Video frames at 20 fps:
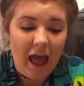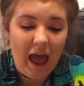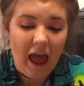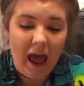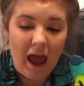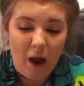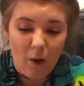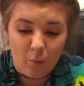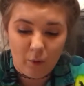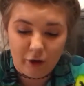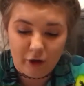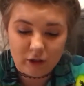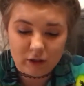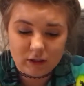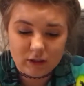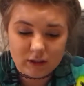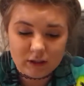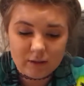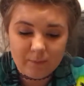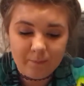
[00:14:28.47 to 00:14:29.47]

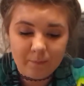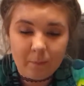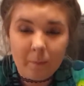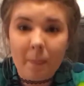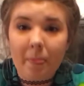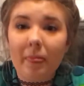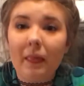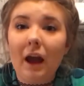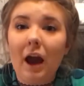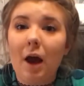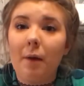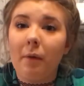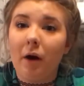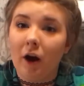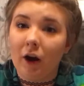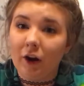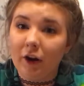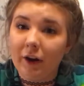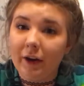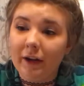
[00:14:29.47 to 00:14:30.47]
hours. I'm
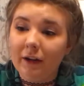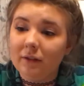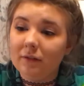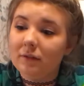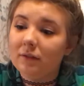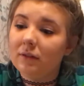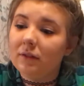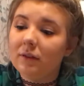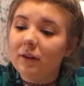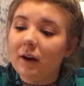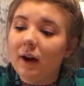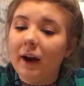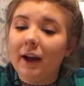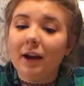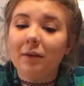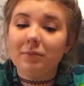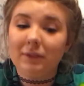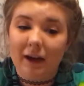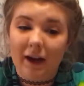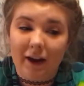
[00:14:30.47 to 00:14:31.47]
hungry and
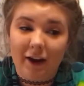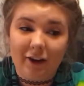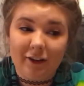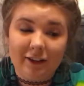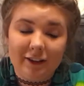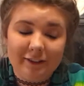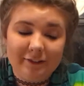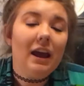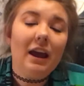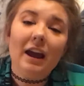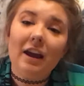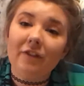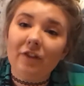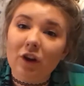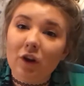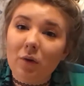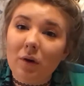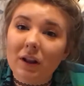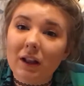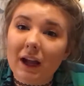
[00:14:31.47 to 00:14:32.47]
I'm tired. If
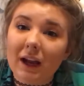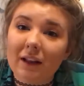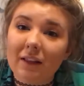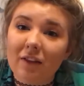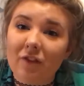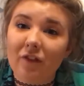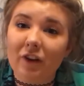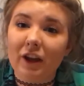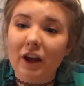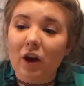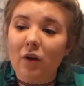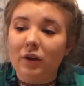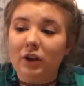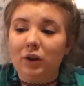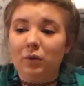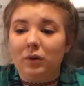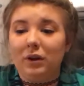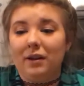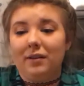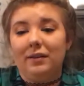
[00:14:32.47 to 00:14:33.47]
you like this video and
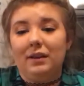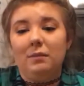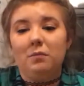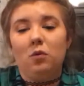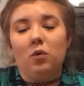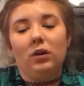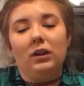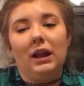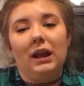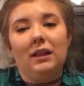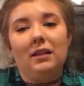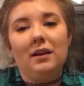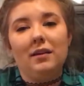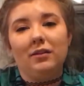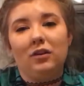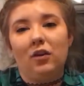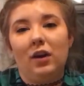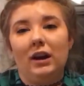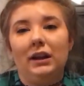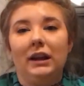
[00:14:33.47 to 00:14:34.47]
you want to see more like this,
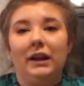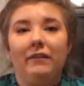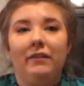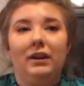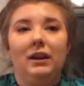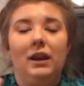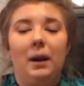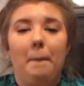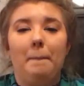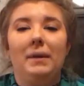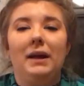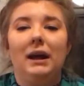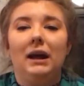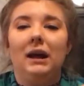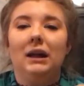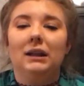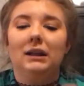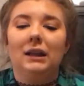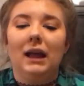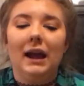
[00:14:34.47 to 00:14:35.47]
go ahead and give it a
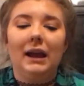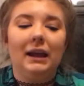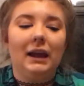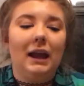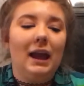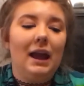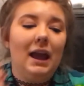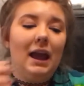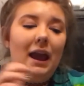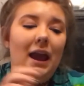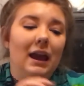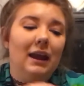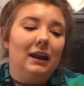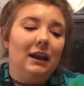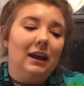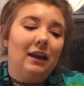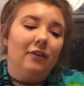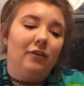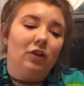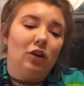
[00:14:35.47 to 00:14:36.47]
big like. And
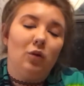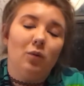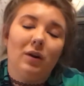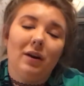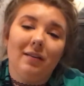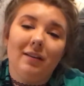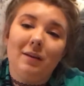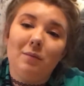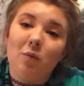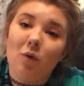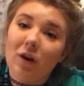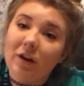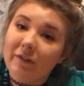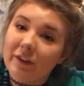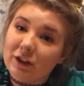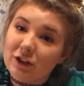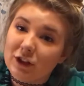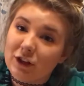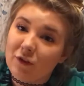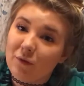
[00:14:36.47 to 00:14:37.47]
if you want to see more
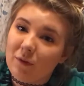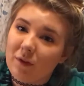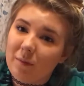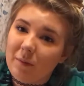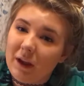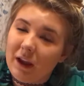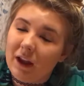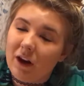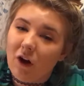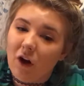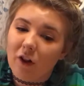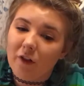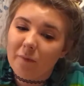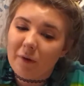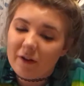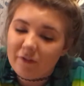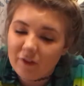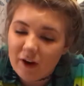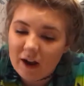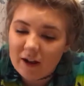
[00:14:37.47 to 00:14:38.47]
adventures with me and all of
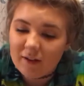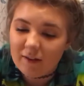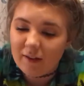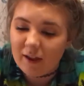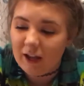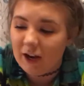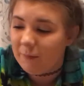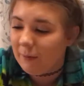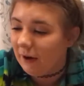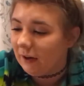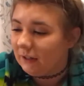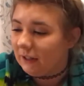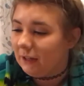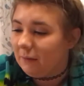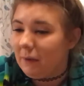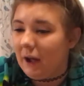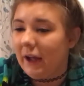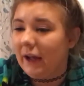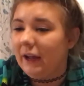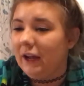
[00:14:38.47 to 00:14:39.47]
my friends, and apparently
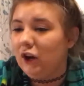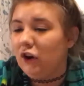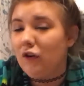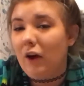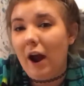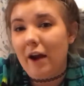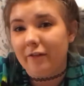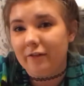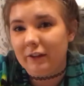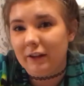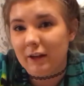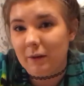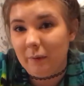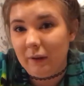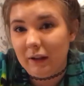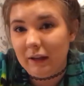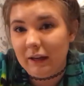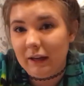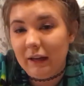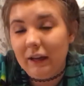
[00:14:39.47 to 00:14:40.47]
my crafting
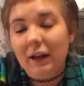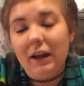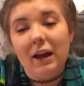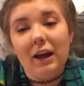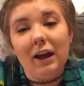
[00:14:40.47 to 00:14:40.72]
ability,